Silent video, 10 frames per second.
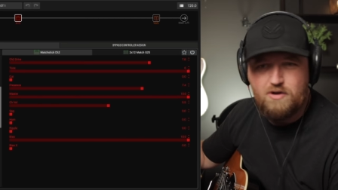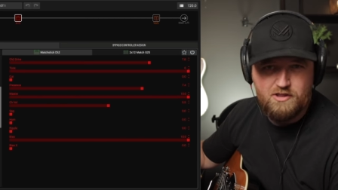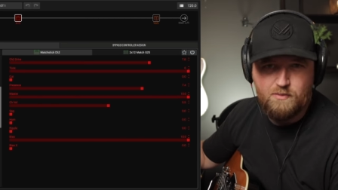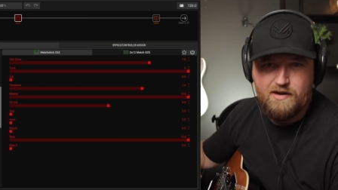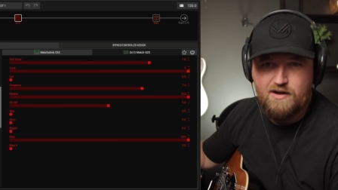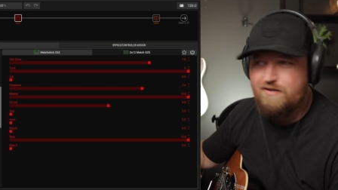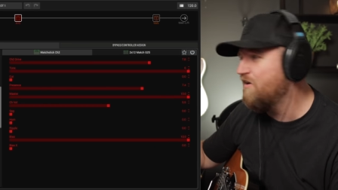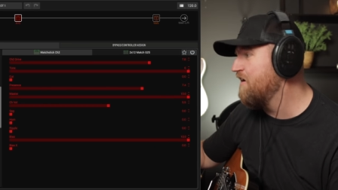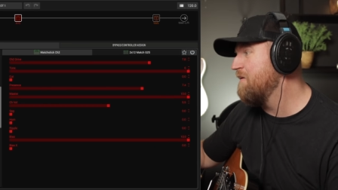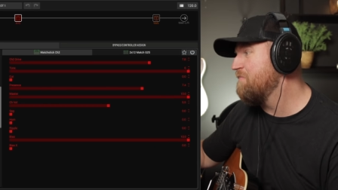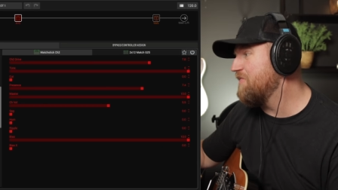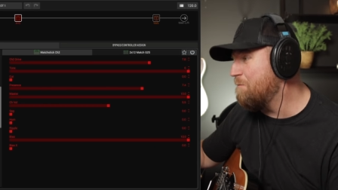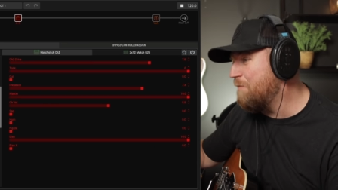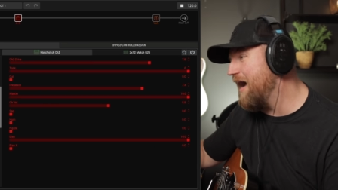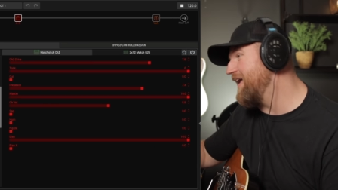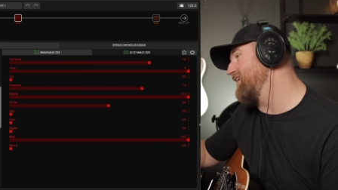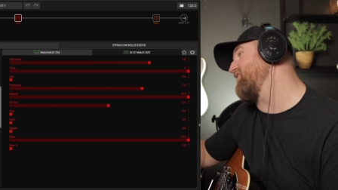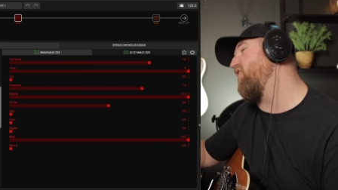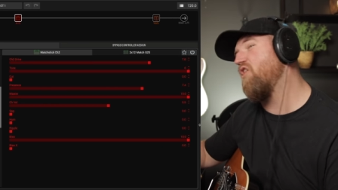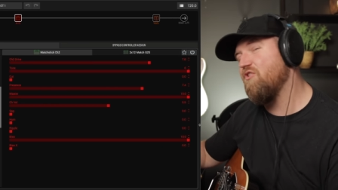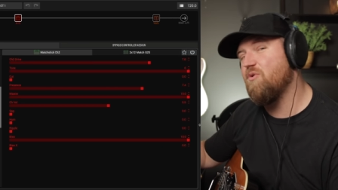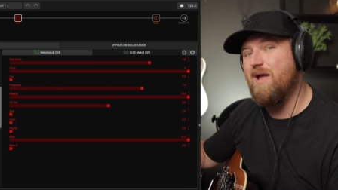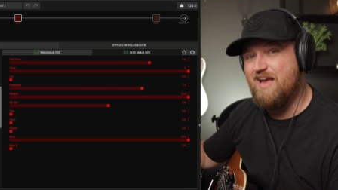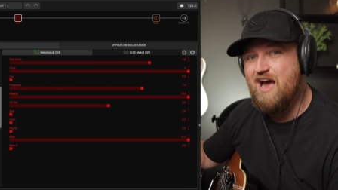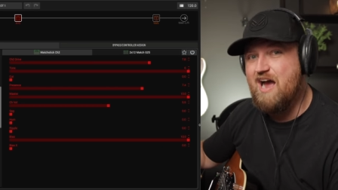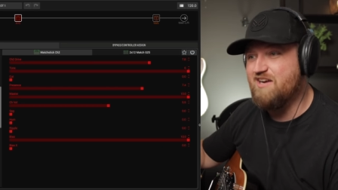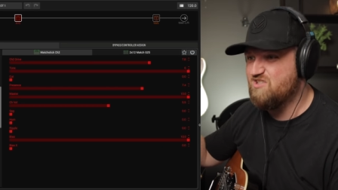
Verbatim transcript: all the way off, the bias all the way hot.